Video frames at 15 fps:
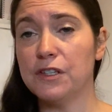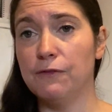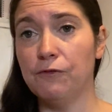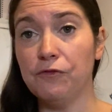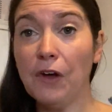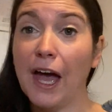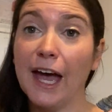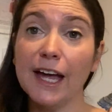In
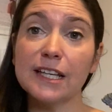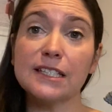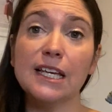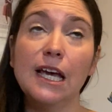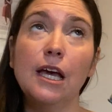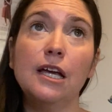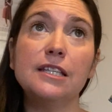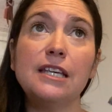fact,
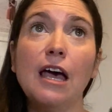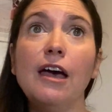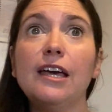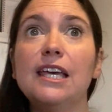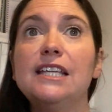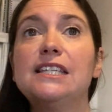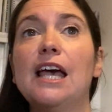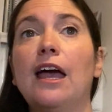
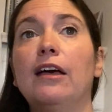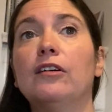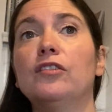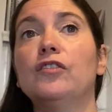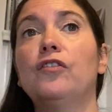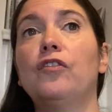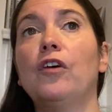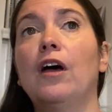turkey
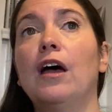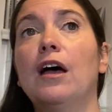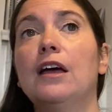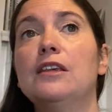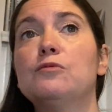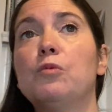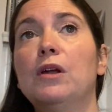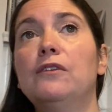tails
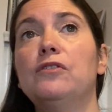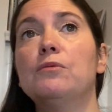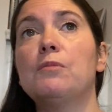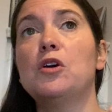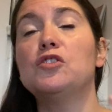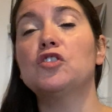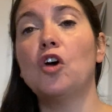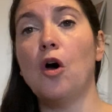is one of the
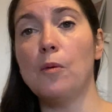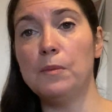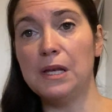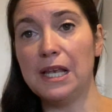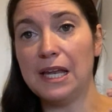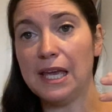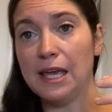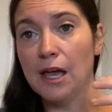most
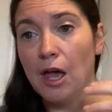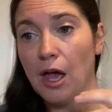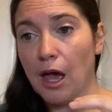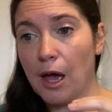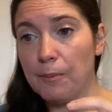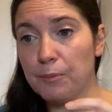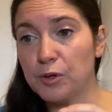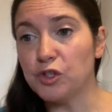commonly
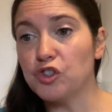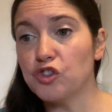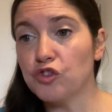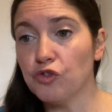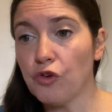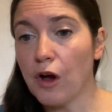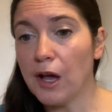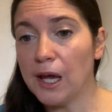
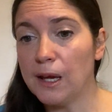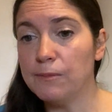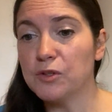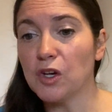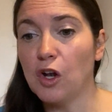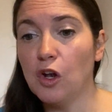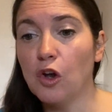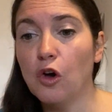prescribed,
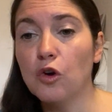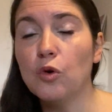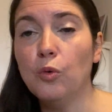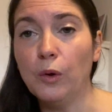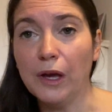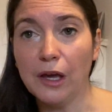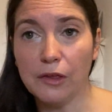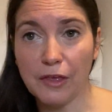along
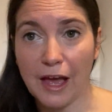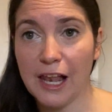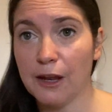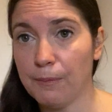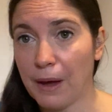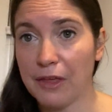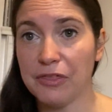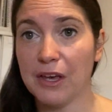with
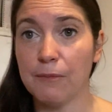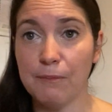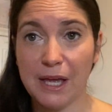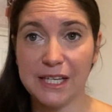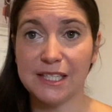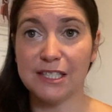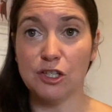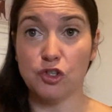allopathic
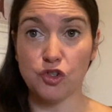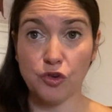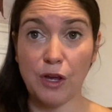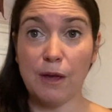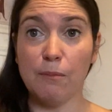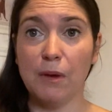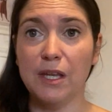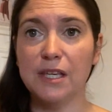medicine
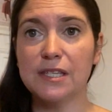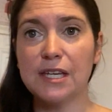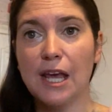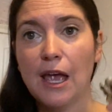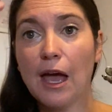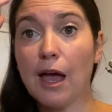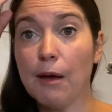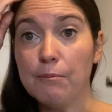treatment
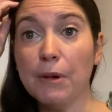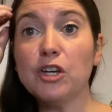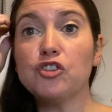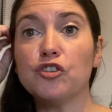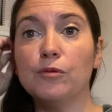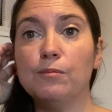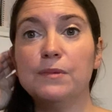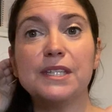
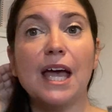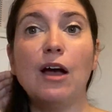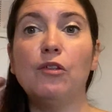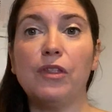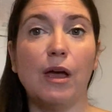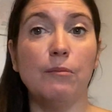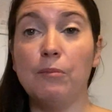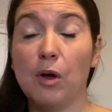mushrooms out
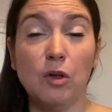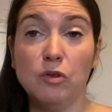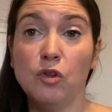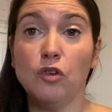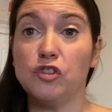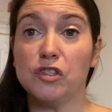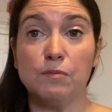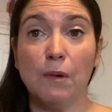there,
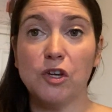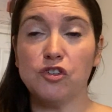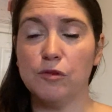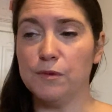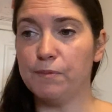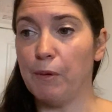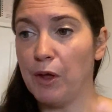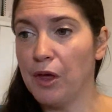not just
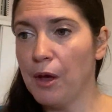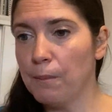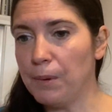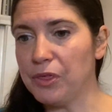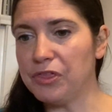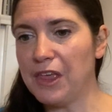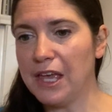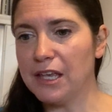mushrooms but
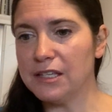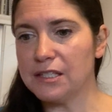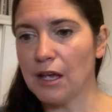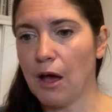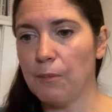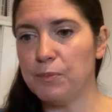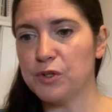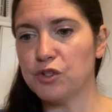things that
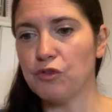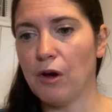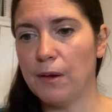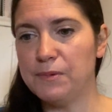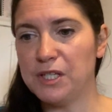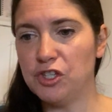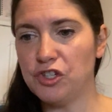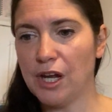are
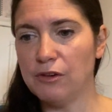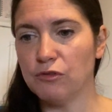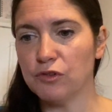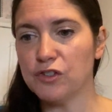prescribed in general.